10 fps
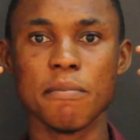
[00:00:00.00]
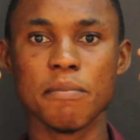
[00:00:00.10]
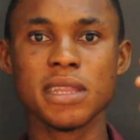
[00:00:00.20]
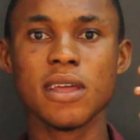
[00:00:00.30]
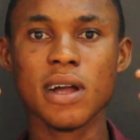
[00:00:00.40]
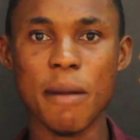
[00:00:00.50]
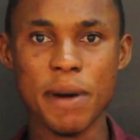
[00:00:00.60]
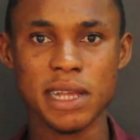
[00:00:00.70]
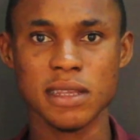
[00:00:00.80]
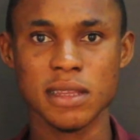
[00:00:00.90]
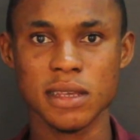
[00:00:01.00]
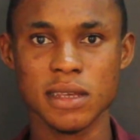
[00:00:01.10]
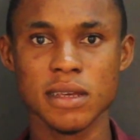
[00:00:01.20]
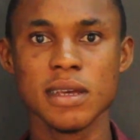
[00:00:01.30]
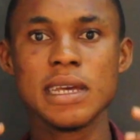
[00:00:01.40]
the mental
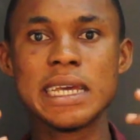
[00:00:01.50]
capacity